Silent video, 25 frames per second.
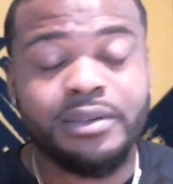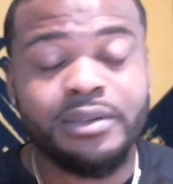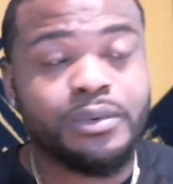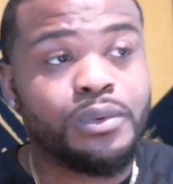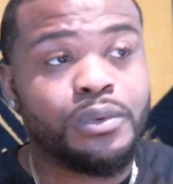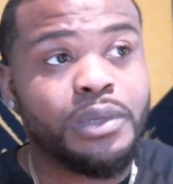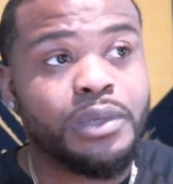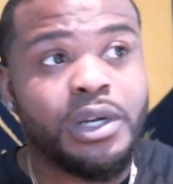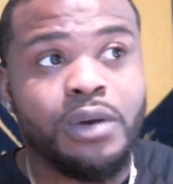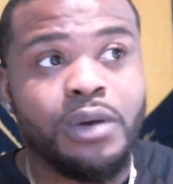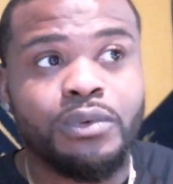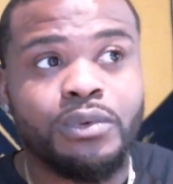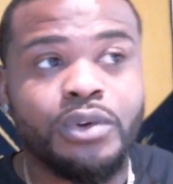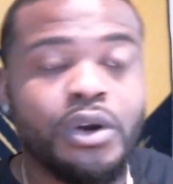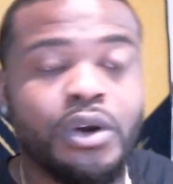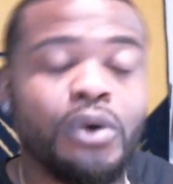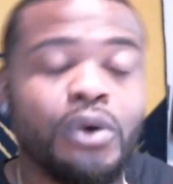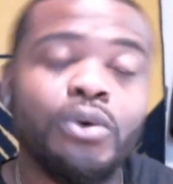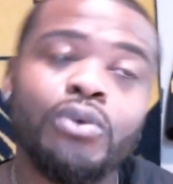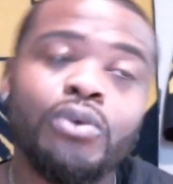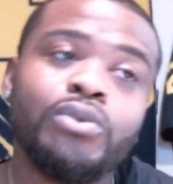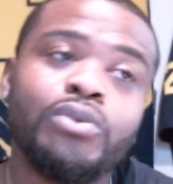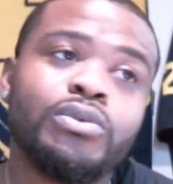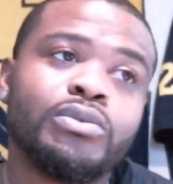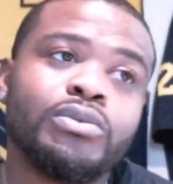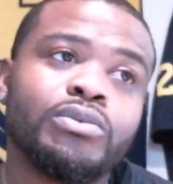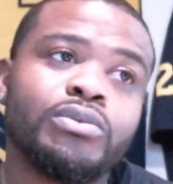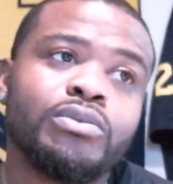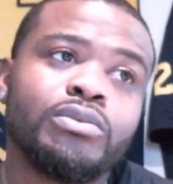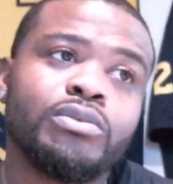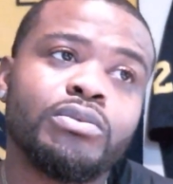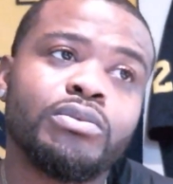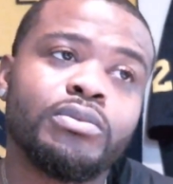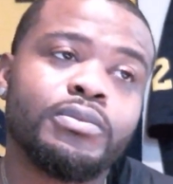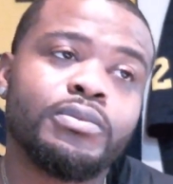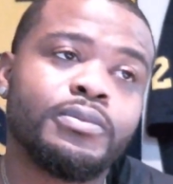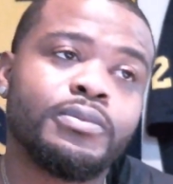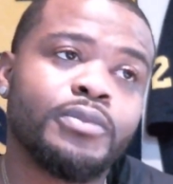We don't know.
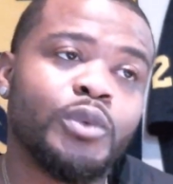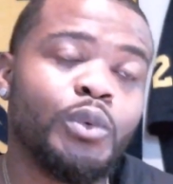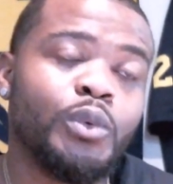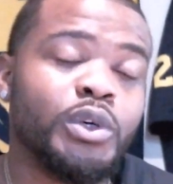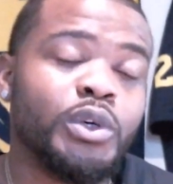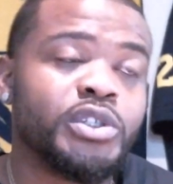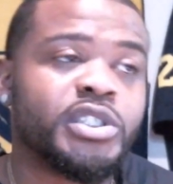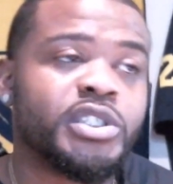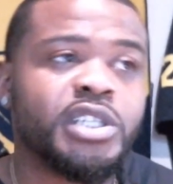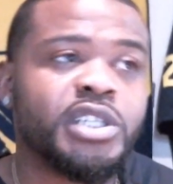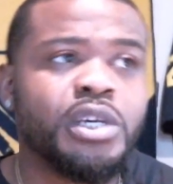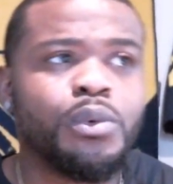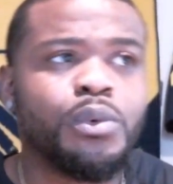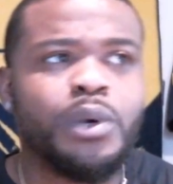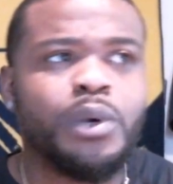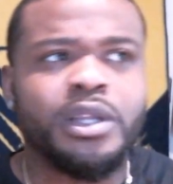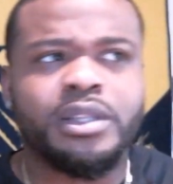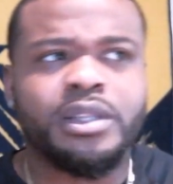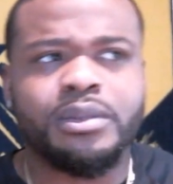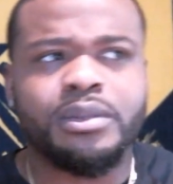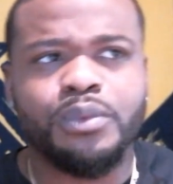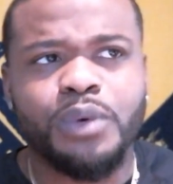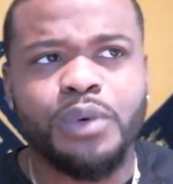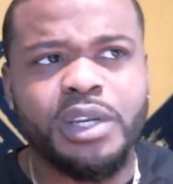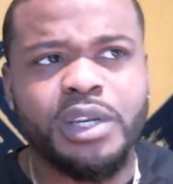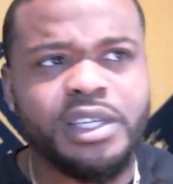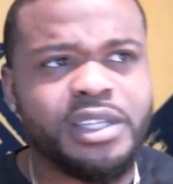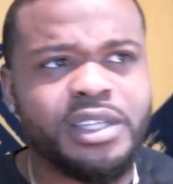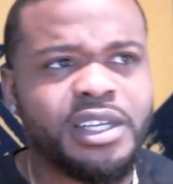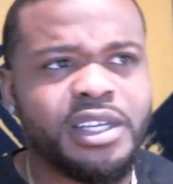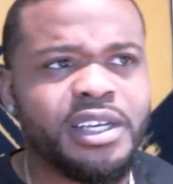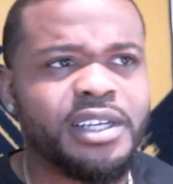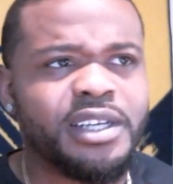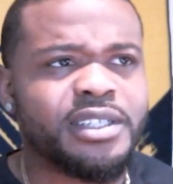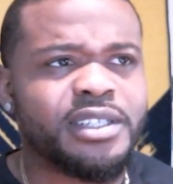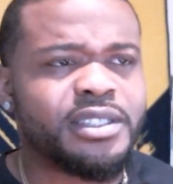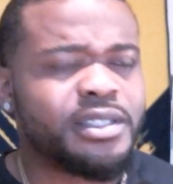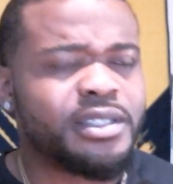We'll see what it
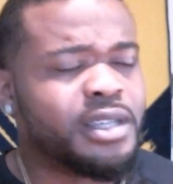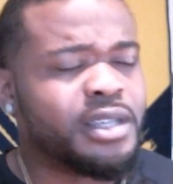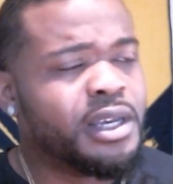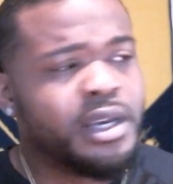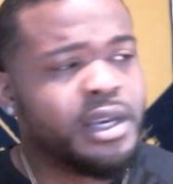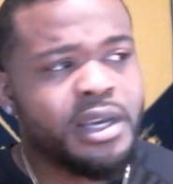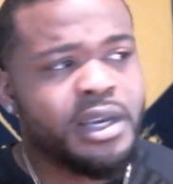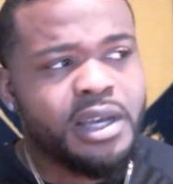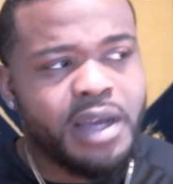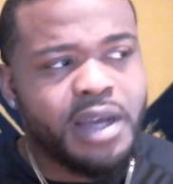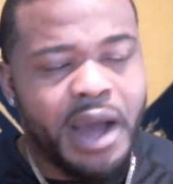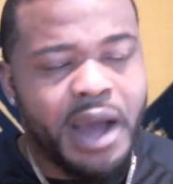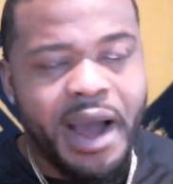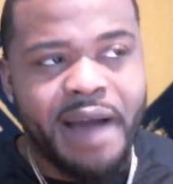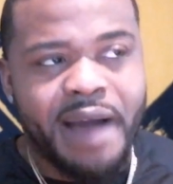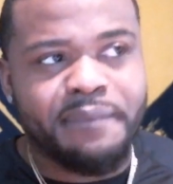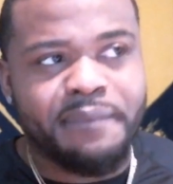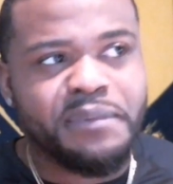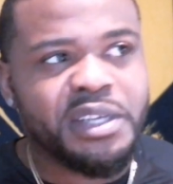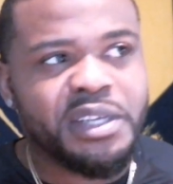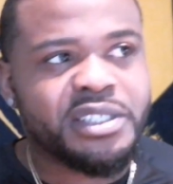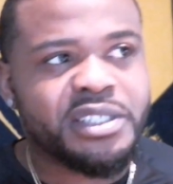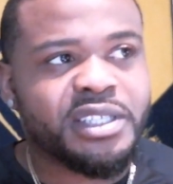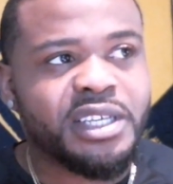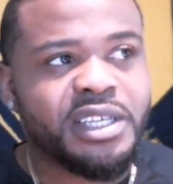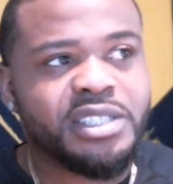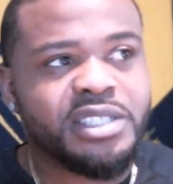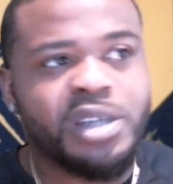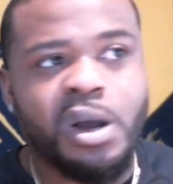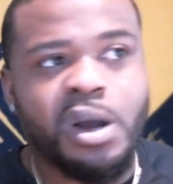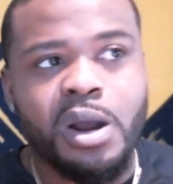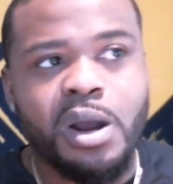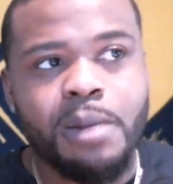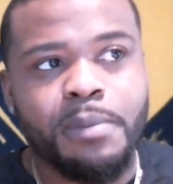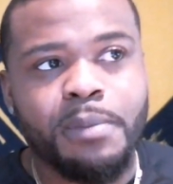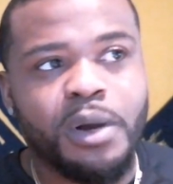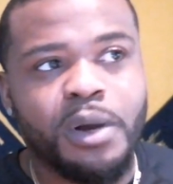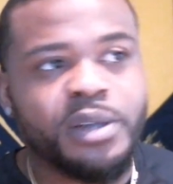is. Obviously, it's
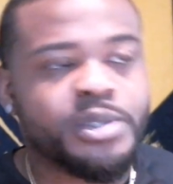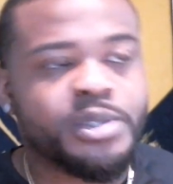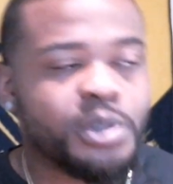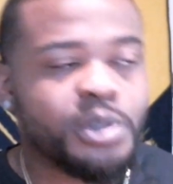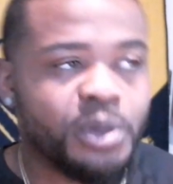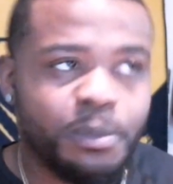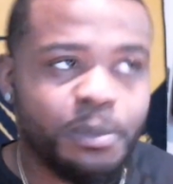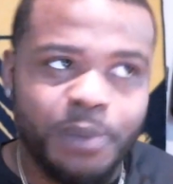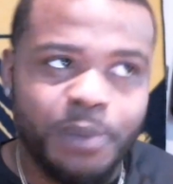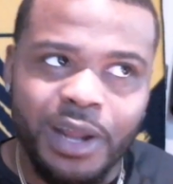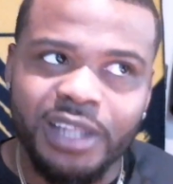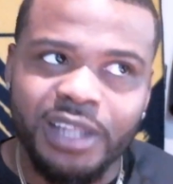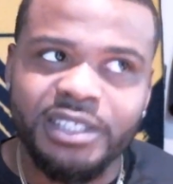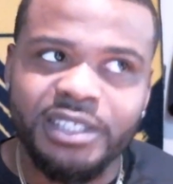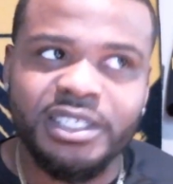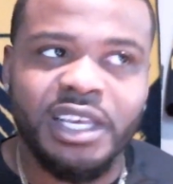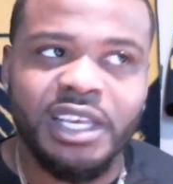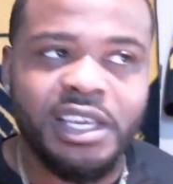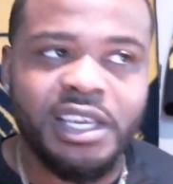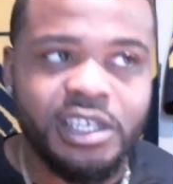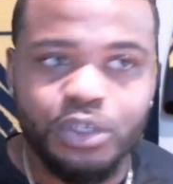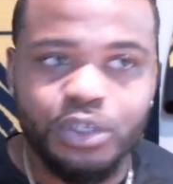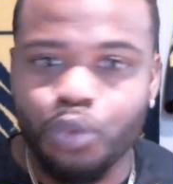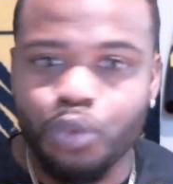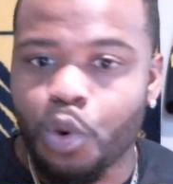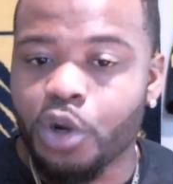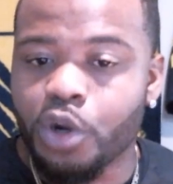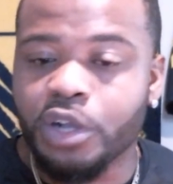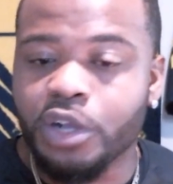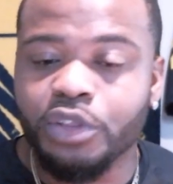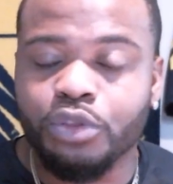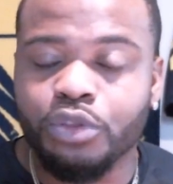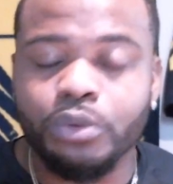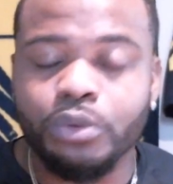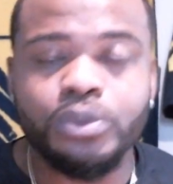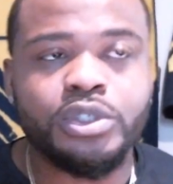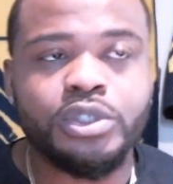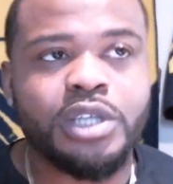Harbaugh, so he'll probably say he's working
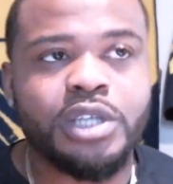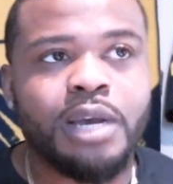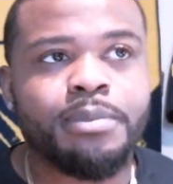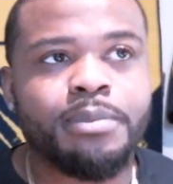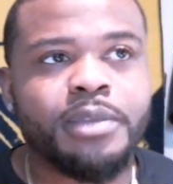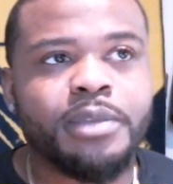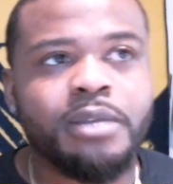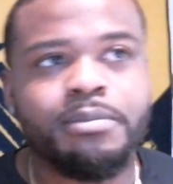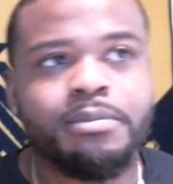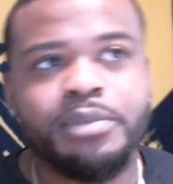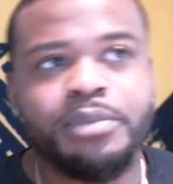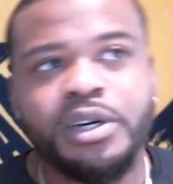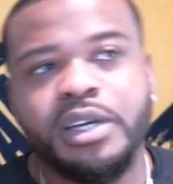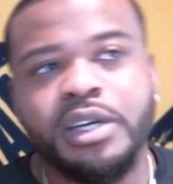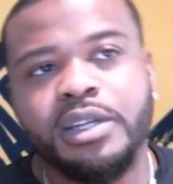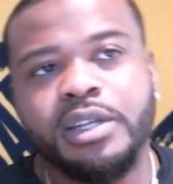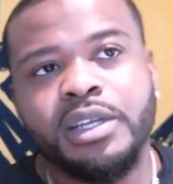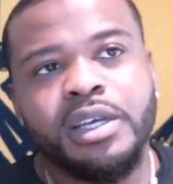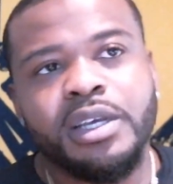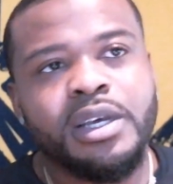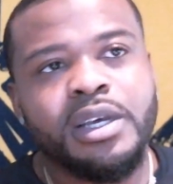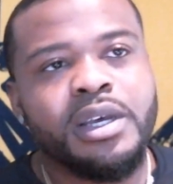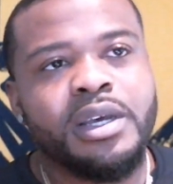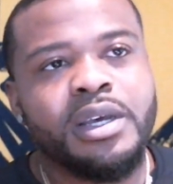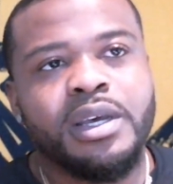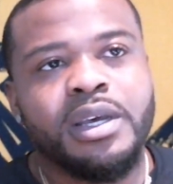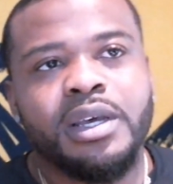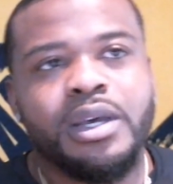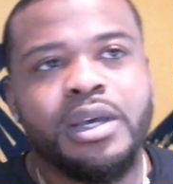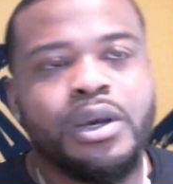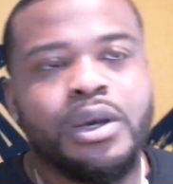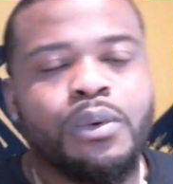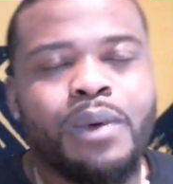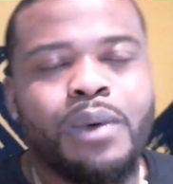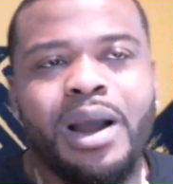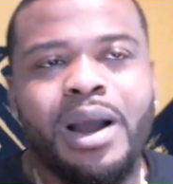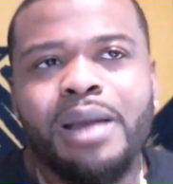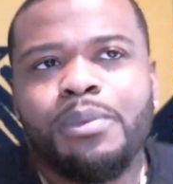through something. But
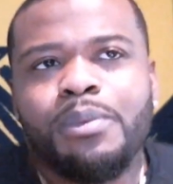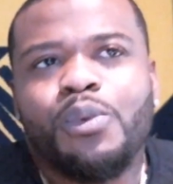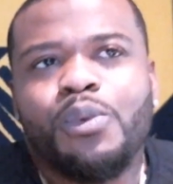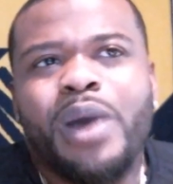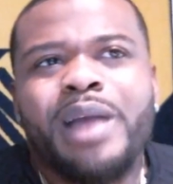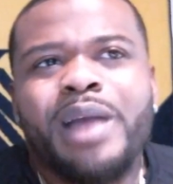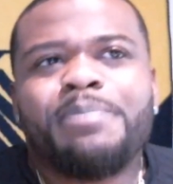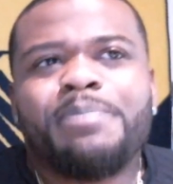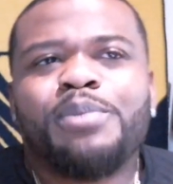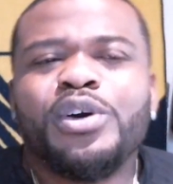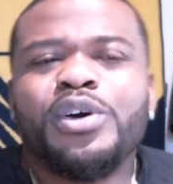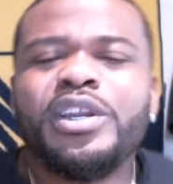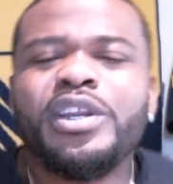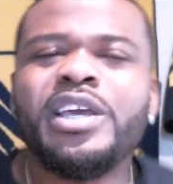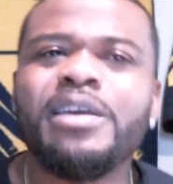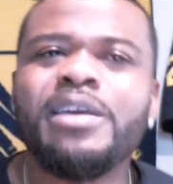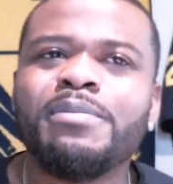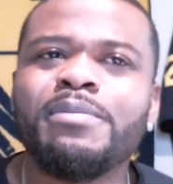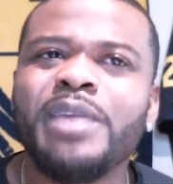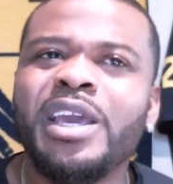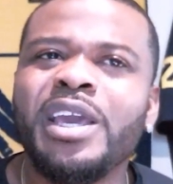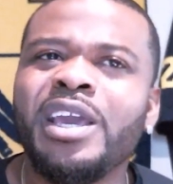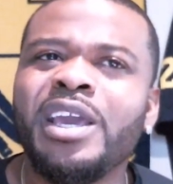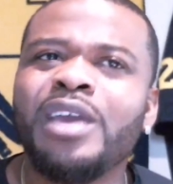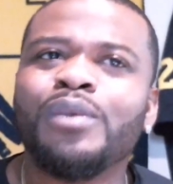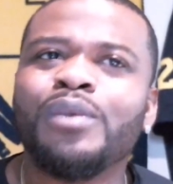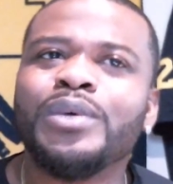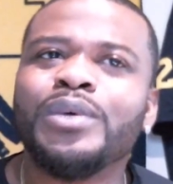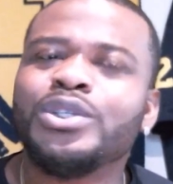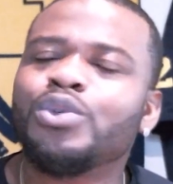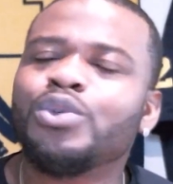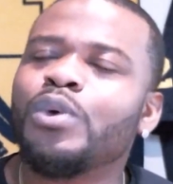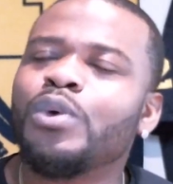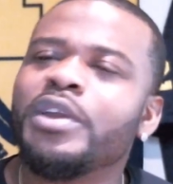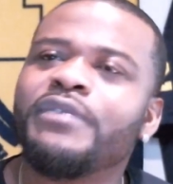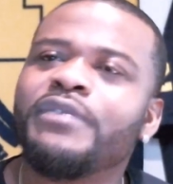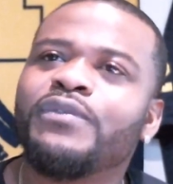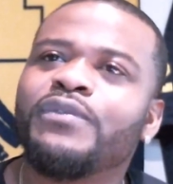why put him in with
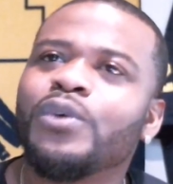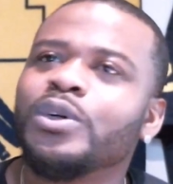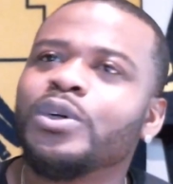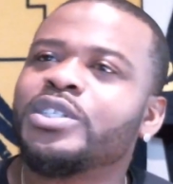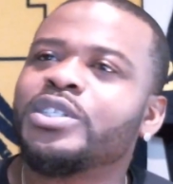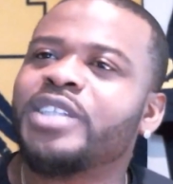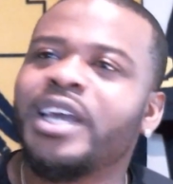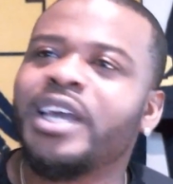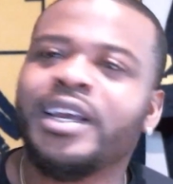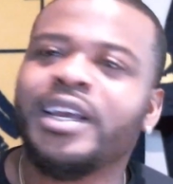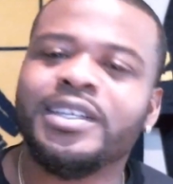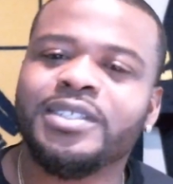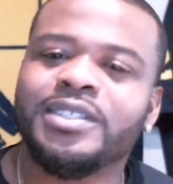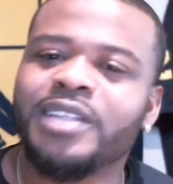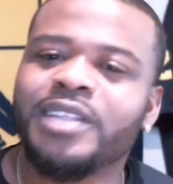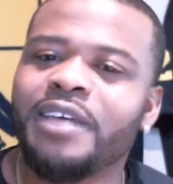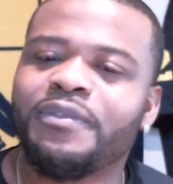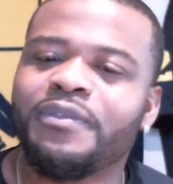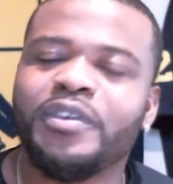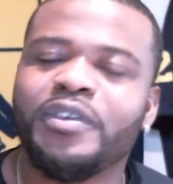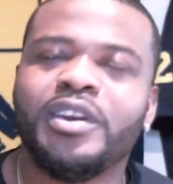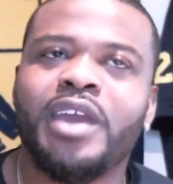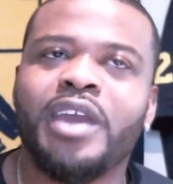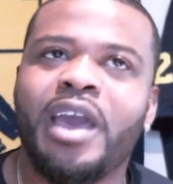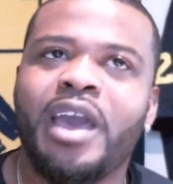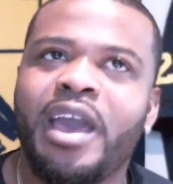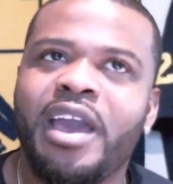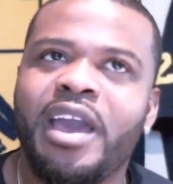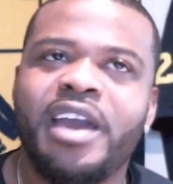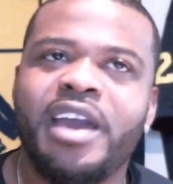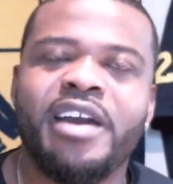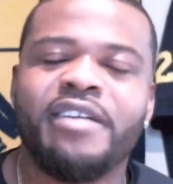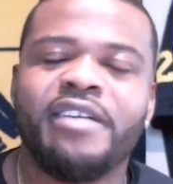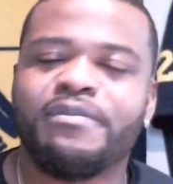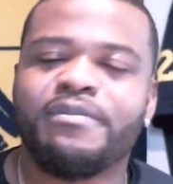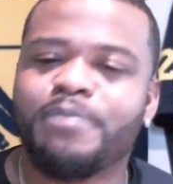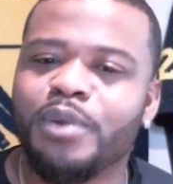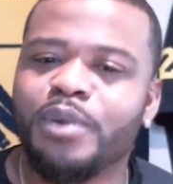24 seconds left in the
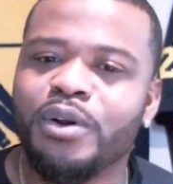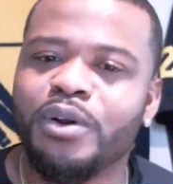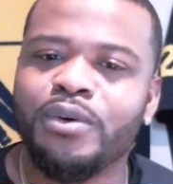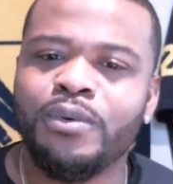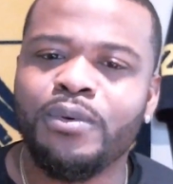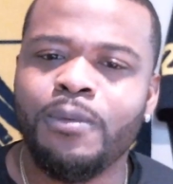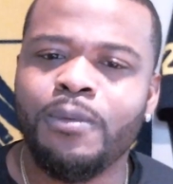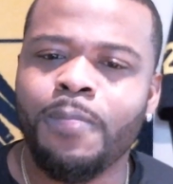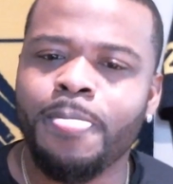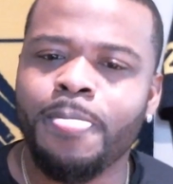half, bro?